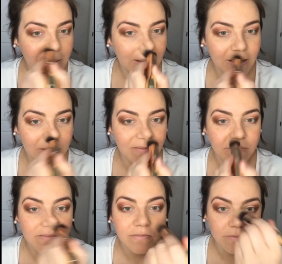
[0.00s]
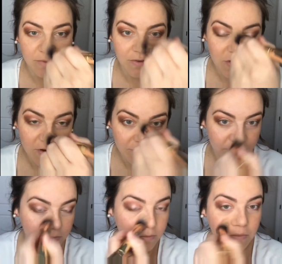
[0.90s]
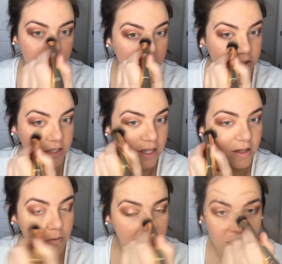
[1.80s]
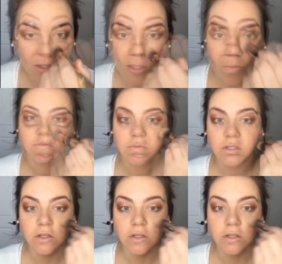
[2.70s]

But if you have better skin than me, you really don't.